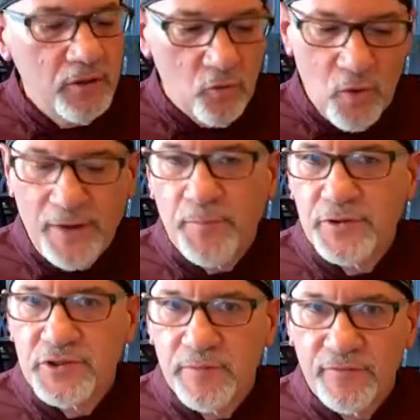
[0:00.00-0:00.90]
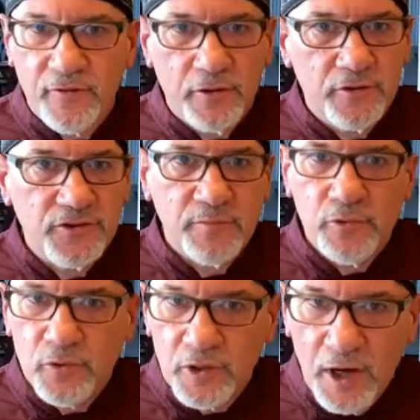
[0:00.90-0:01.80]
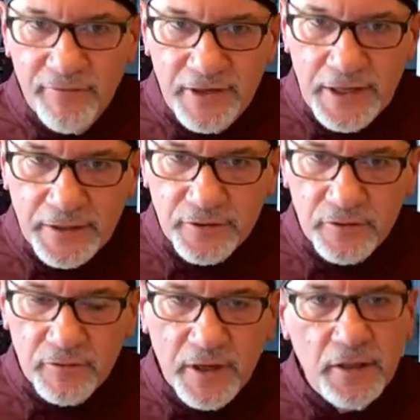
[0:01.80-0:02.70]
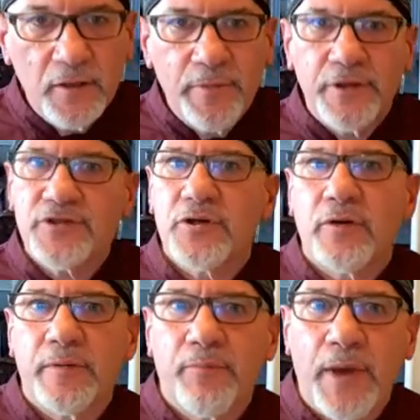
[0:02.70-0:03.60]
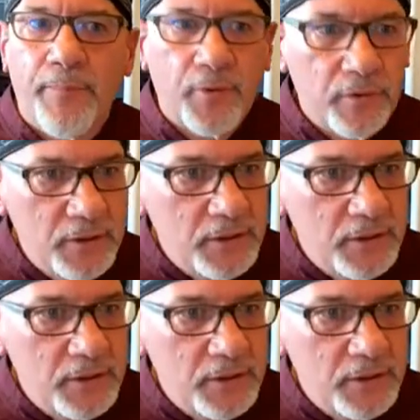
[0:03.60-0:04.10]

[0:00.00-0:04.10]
white balsamic vinegar, some blue agave nectar, a little bit of salt and pepper.